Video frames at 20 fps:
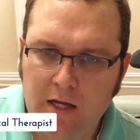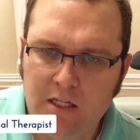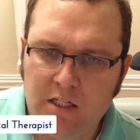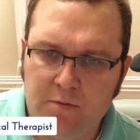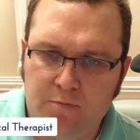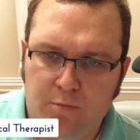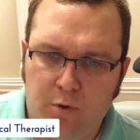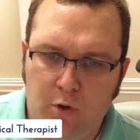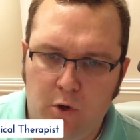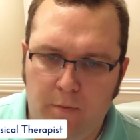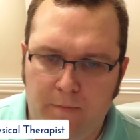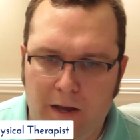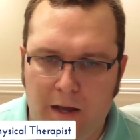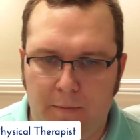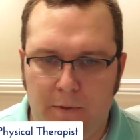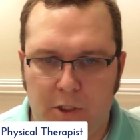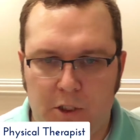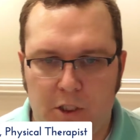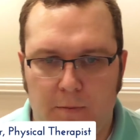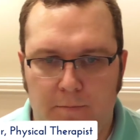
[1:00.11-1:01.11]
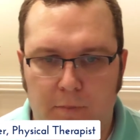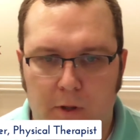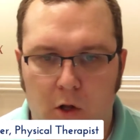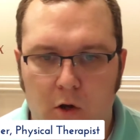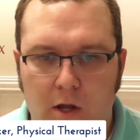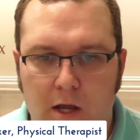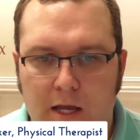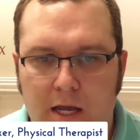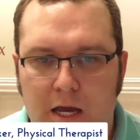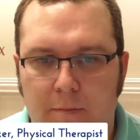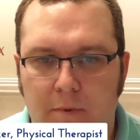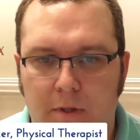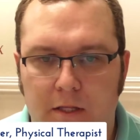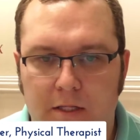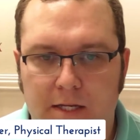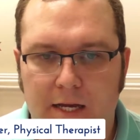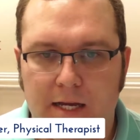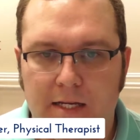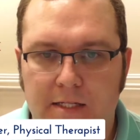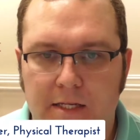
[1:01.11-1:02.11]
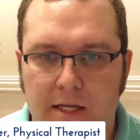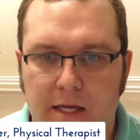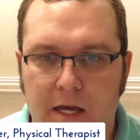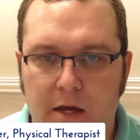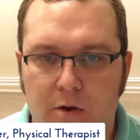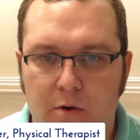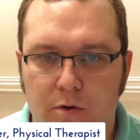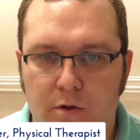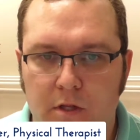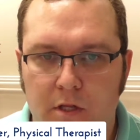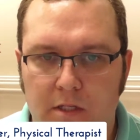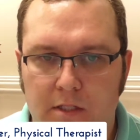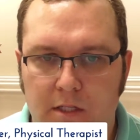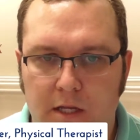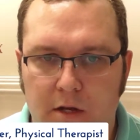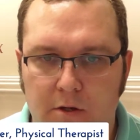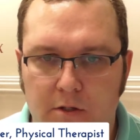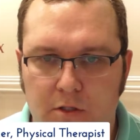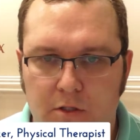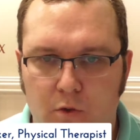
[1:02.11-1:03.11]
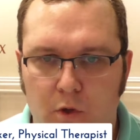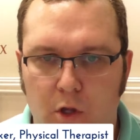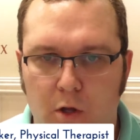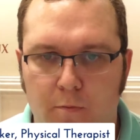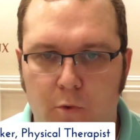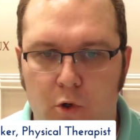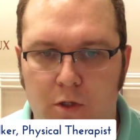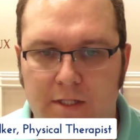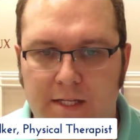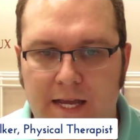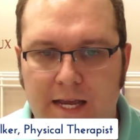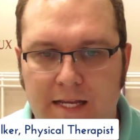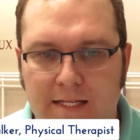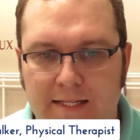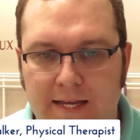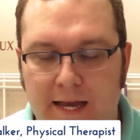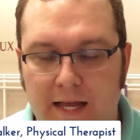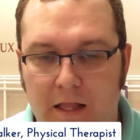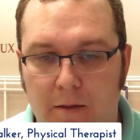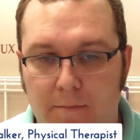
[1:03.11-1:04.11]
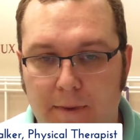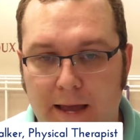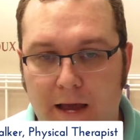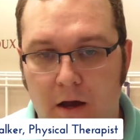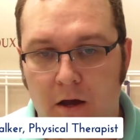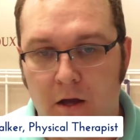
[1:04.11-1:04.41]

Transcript: I just published a blog a couple of days ago that goes into a lot more detail